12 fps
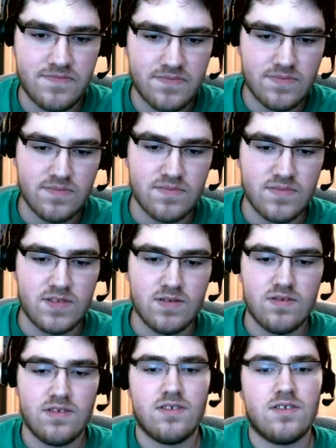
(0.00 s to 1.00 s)

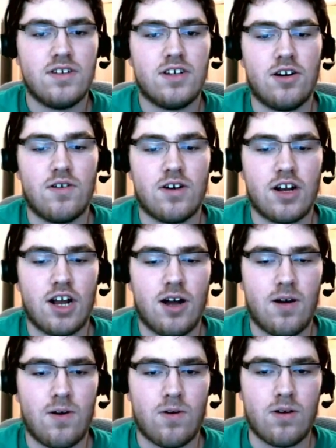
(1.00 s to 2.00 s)
Something hip? Here I
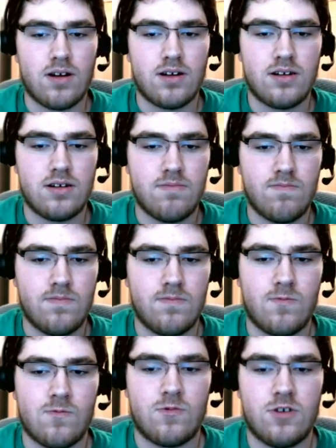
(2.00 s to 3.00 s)
go.
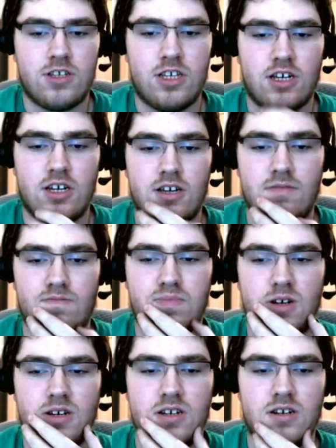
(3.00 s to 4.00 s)
Hmm, what's a hip
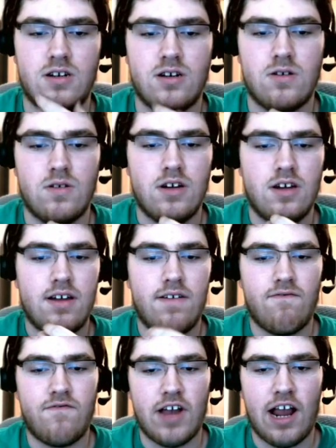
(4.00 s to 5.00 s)
place to go?
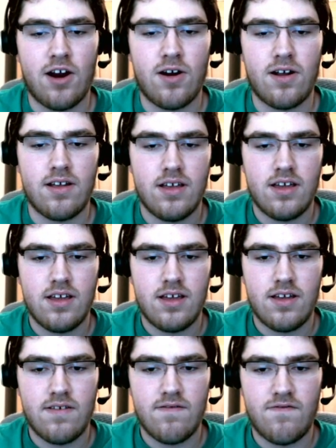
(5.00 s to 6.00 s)
Buffalo Very, Wild
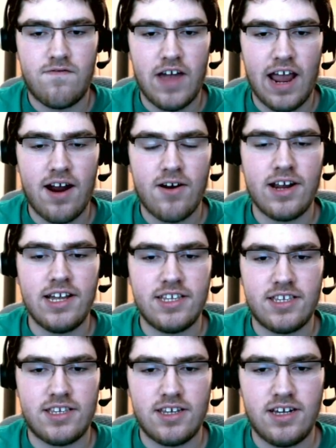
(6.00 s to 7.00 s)
Wings because Very that's
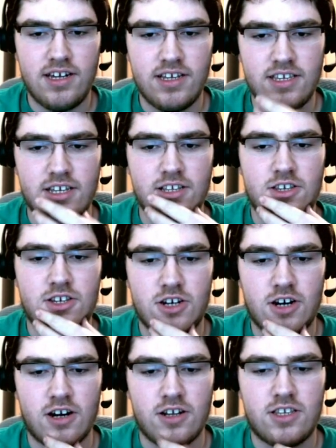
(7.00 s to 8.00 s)
hip. season
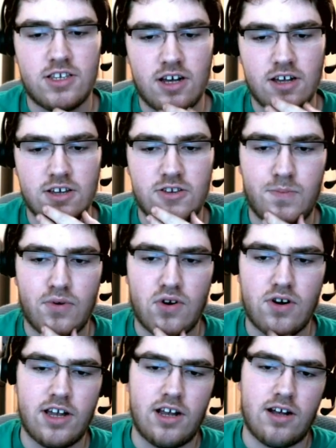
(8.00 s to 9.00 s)
starts a
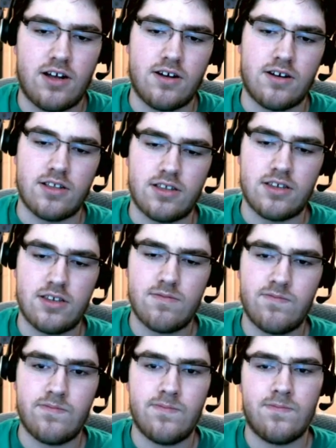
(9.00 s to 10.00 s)
sporting goods.
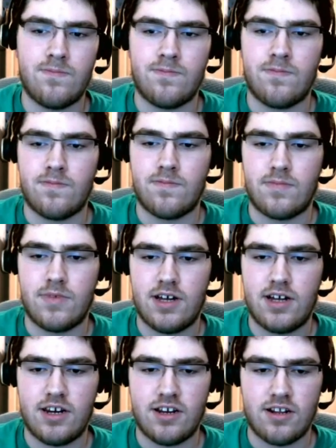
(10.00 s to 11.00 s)
Hmm,
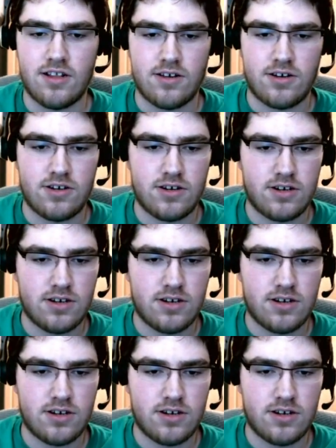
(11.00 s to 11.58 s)
that English. Sporting good.